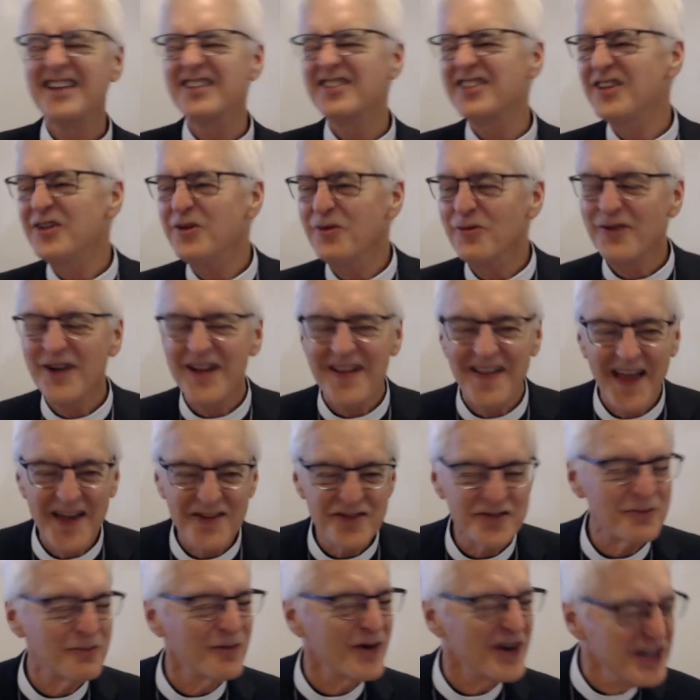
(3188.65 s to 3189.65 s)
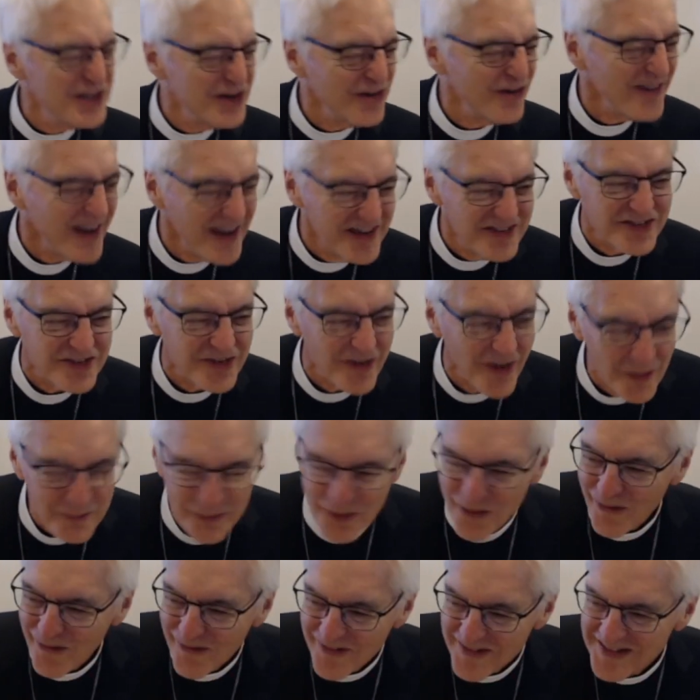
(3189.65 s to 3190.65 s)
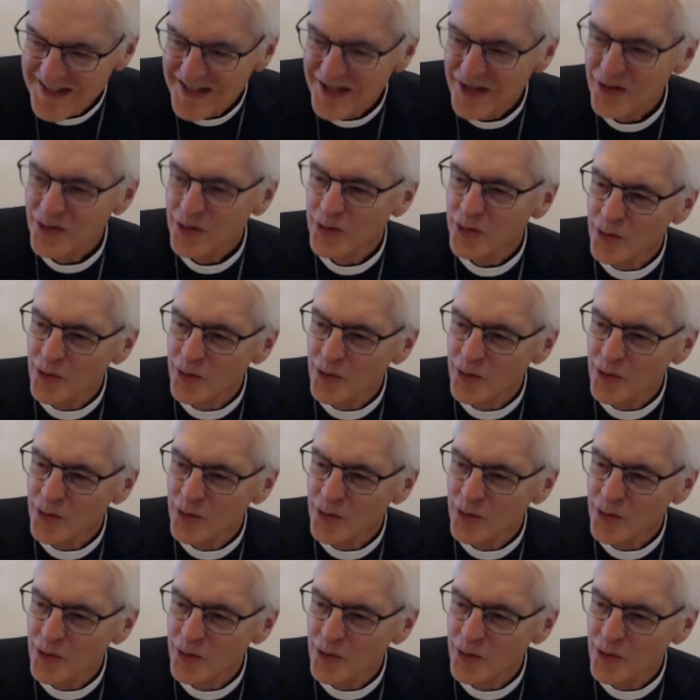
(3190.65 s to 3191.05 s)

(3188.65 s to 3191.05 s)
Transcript: Do you realize when you're in trouble,